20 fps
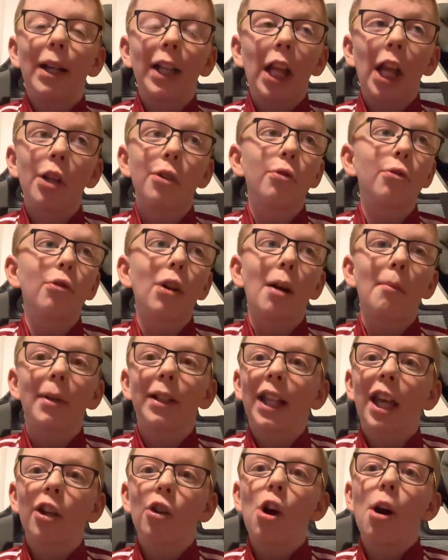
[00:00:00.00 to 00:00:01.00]
I know I
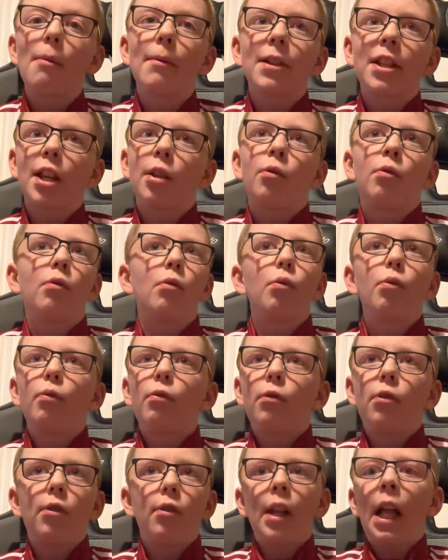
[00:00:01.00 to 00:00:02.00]
might get comments in,
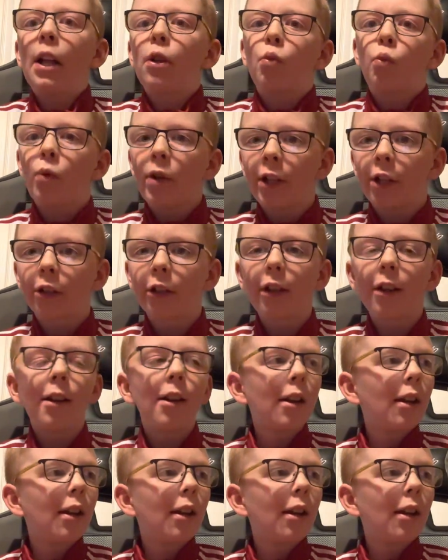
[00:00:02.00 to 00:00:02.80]
that's weird,